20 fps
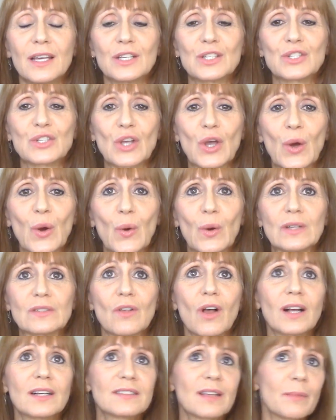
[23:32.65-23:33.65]
So as
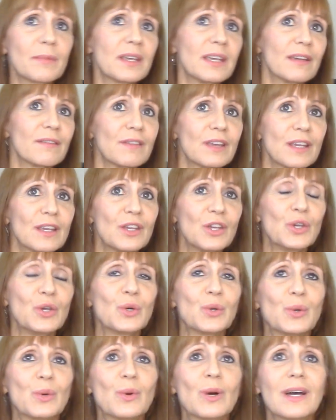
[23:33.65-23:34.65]
long as I'm giving
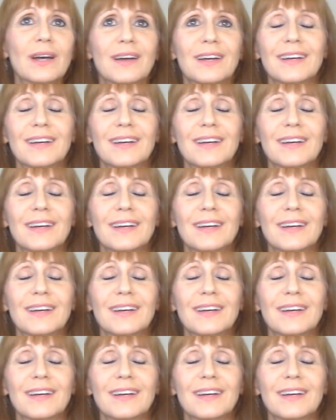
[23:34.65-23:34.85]
you